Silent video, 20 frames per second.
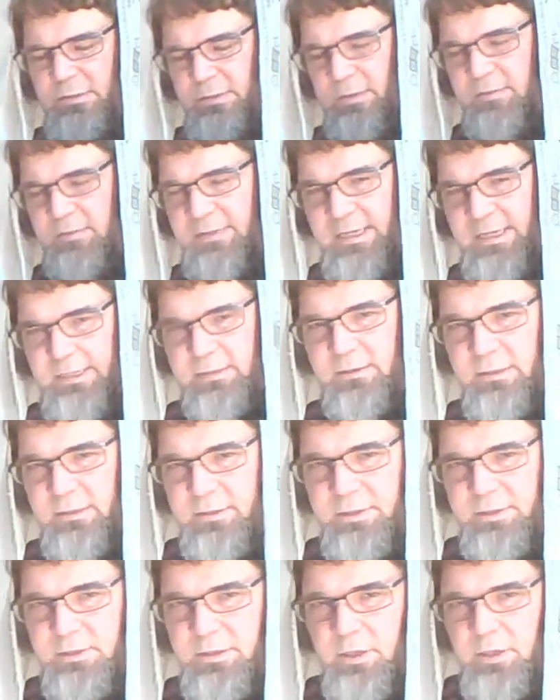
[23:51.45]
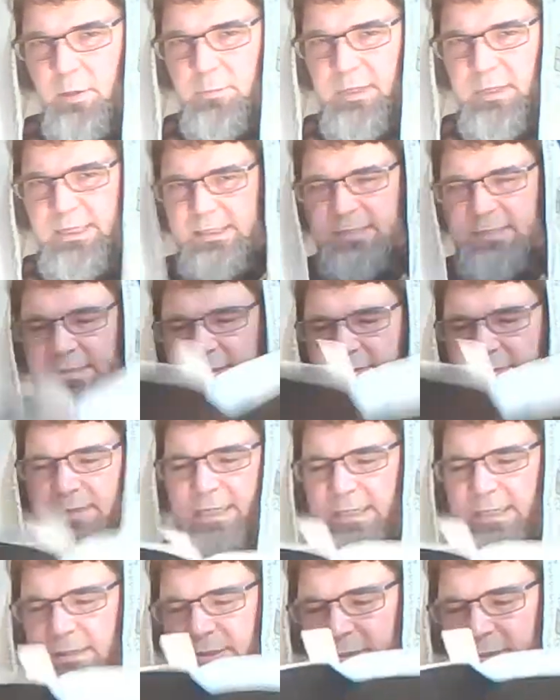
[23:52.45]
Don't let nobody steal
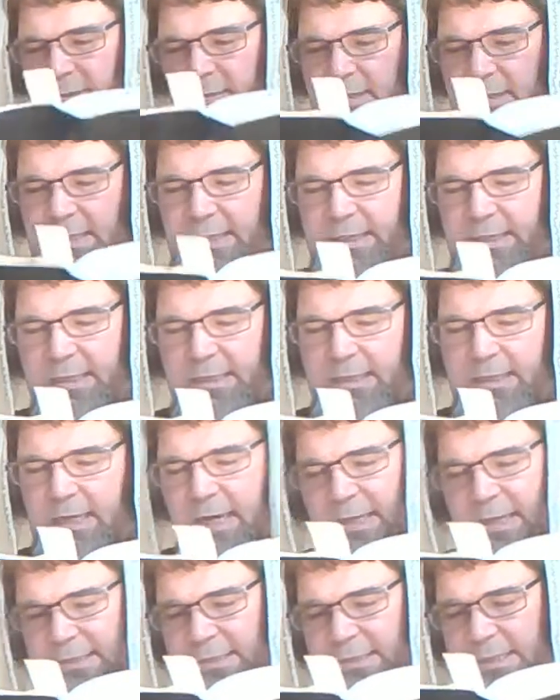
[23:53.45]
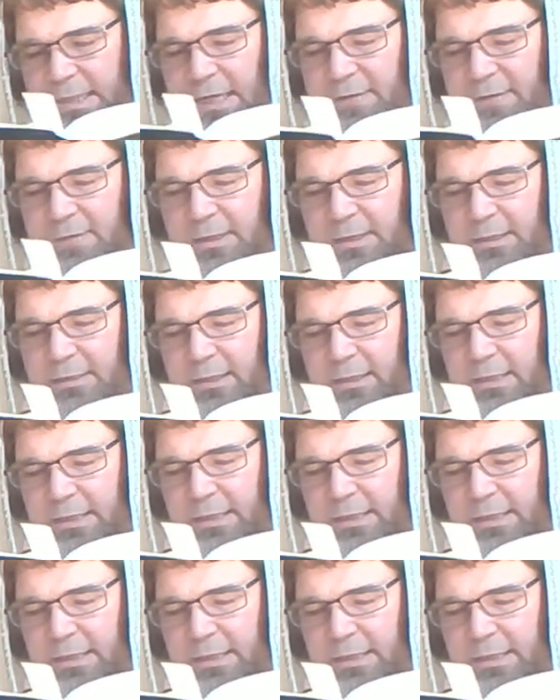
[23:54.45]
that joy. God's given it.